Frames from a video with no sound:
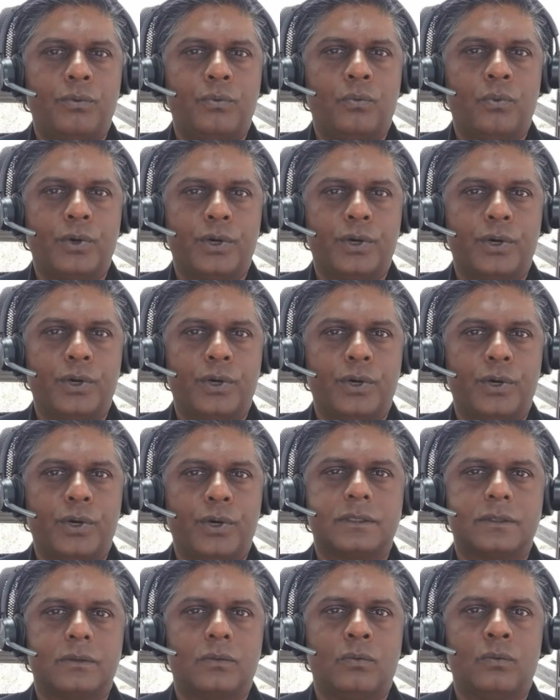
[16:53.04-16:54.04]

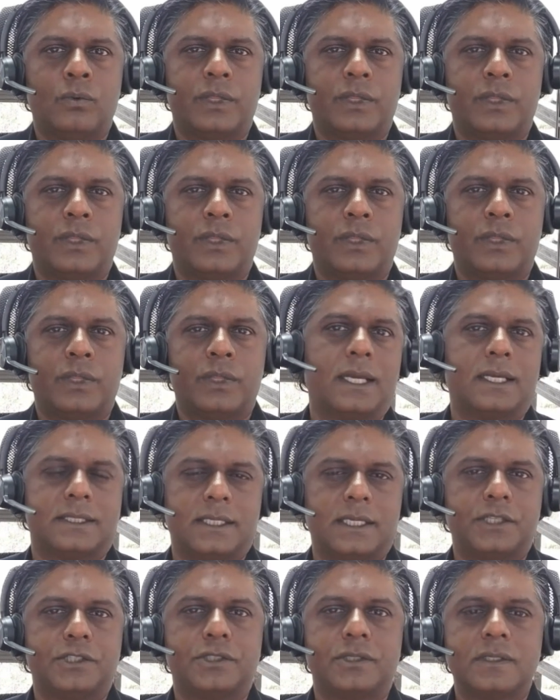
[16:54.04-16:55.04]
workers with their
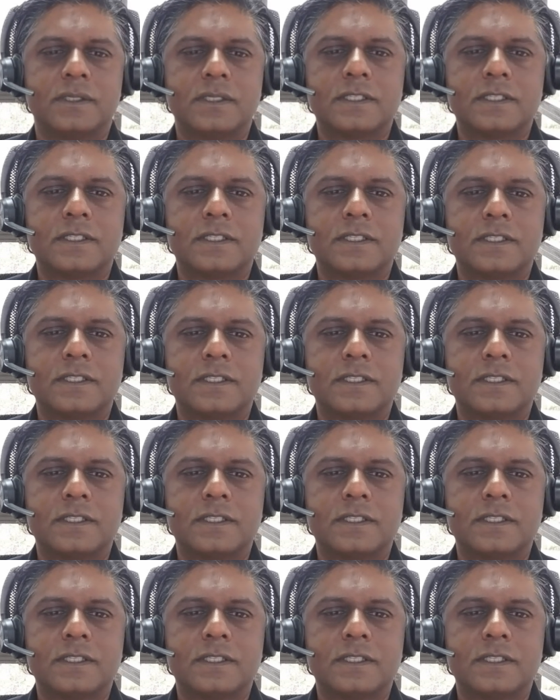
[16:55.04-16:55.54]
organizations.